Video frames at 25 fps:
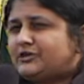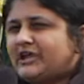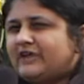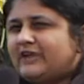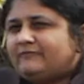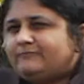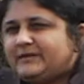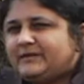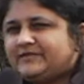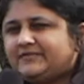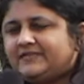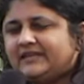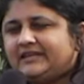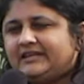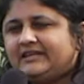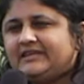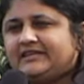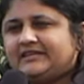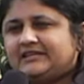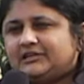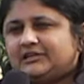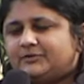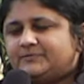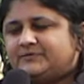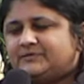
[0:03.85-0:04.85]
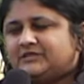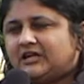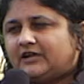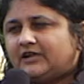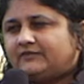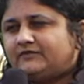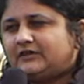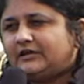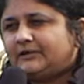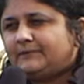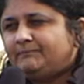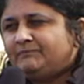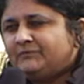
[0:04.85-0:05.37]
I've been the legal
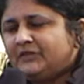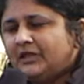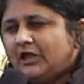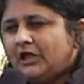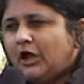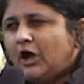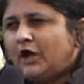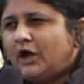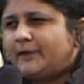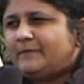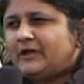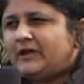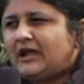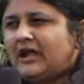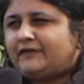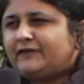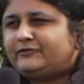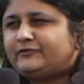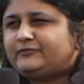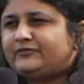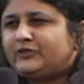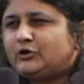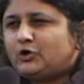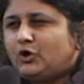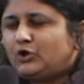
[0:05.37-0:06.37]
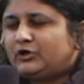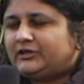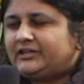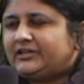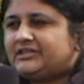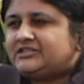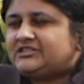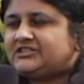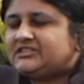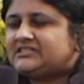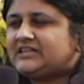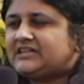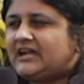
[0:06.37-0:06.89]
observer on behalf of the Haldane
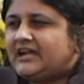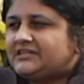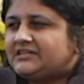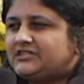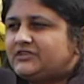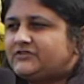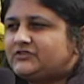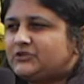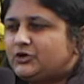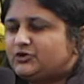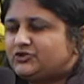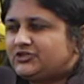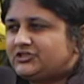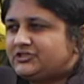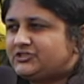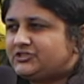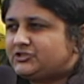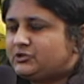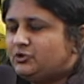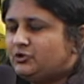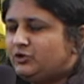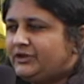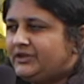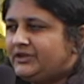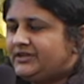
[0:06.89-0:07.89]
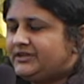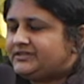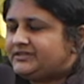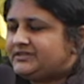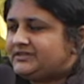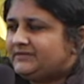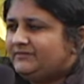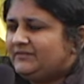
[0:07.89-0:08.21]
Society of Socialist Lawyers.